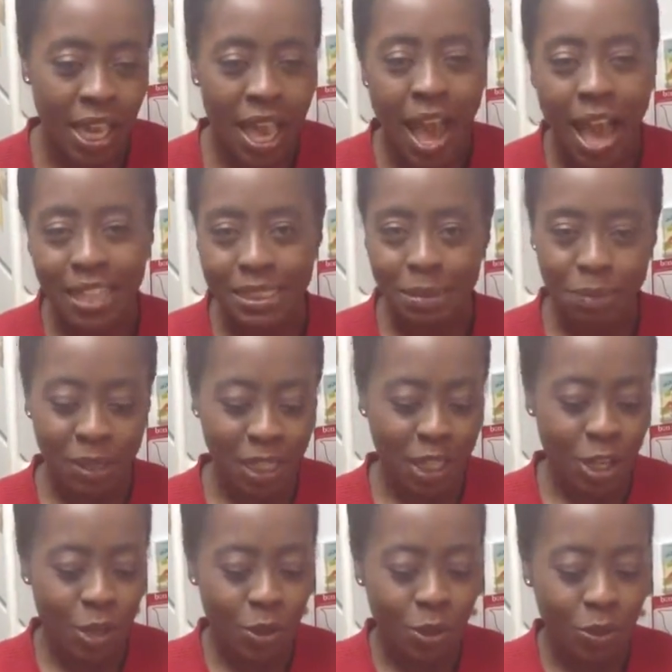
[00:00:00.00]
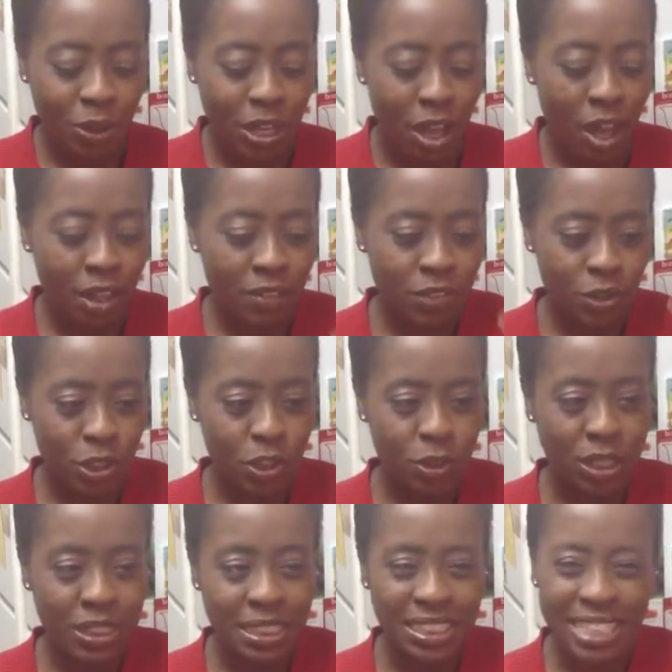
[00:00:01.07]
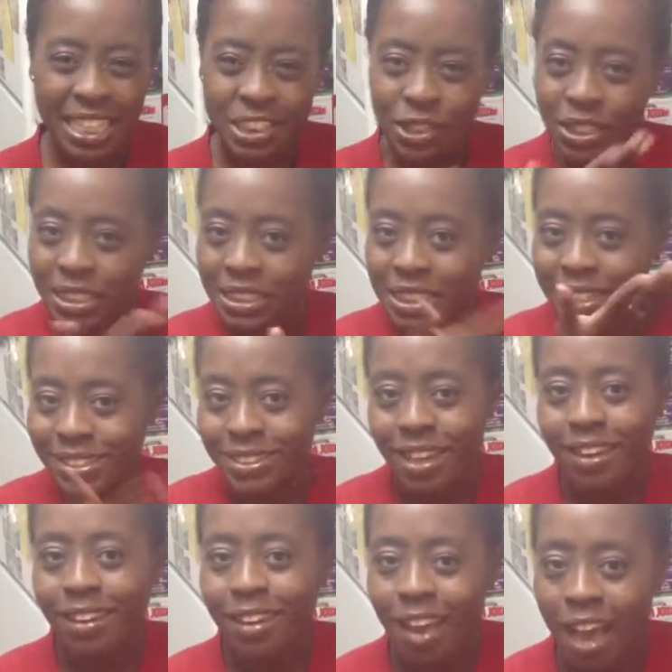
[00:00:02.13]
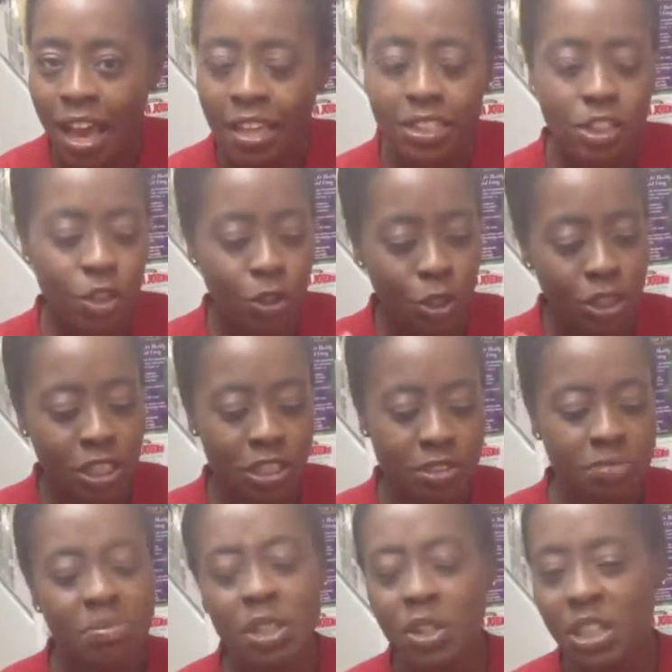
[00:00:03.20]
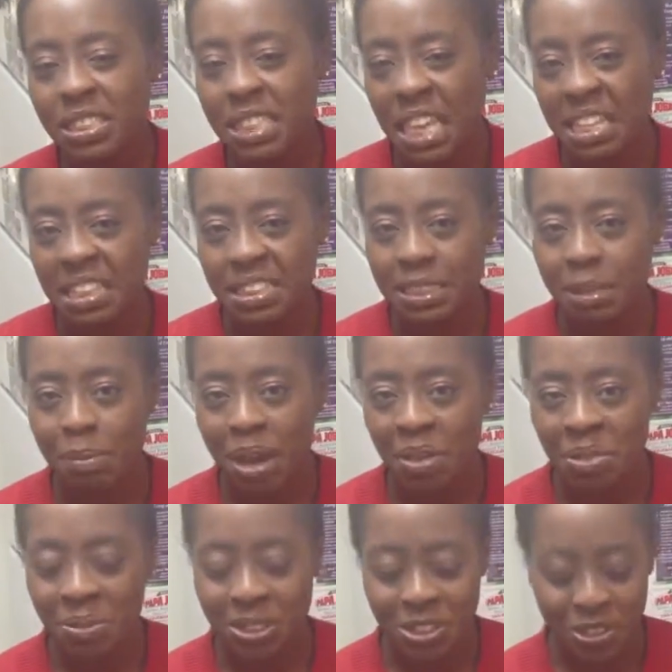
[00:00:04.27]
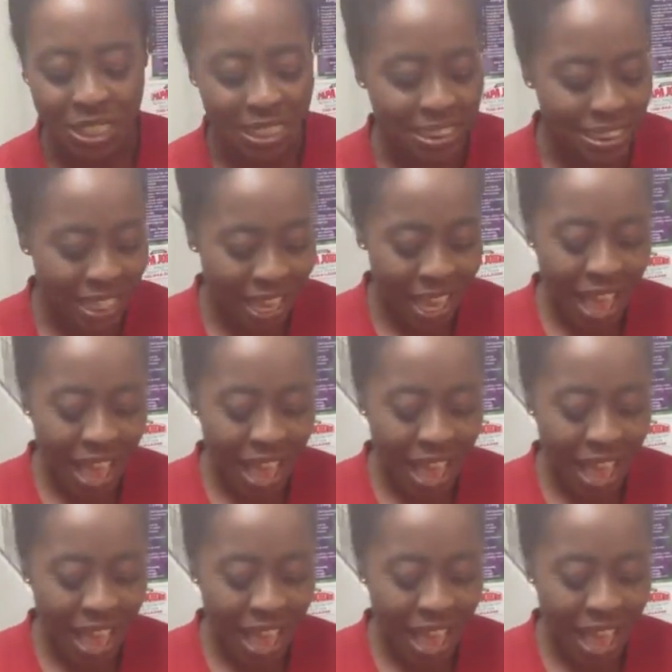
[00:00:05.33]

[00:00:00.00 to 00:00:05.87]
I typically go 3 olives, 3 drinks, because as you can see, it's not a lot. So you can take this in about 3 drinks.